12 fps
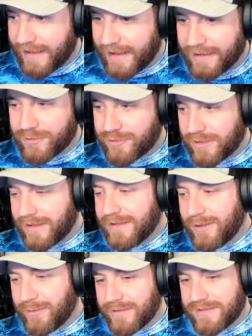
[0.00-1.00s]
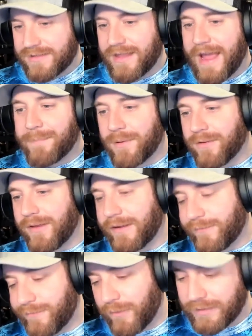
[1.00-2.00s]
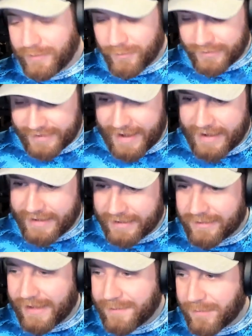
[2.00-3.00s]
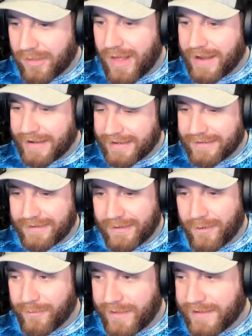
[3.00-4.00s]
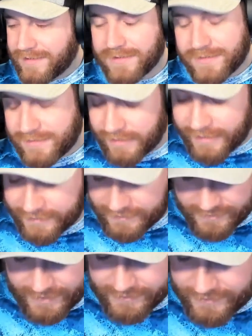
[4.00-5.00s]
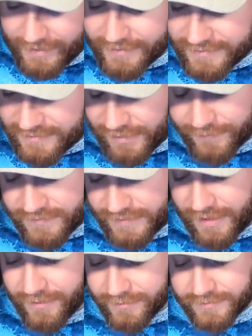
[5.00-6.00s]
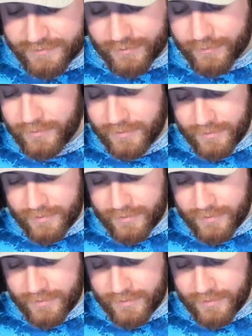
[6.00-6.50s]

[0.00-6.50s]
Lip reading: kind of shit, and you can slap a like fully organic label on it, that's just, that kind of stuff sells. So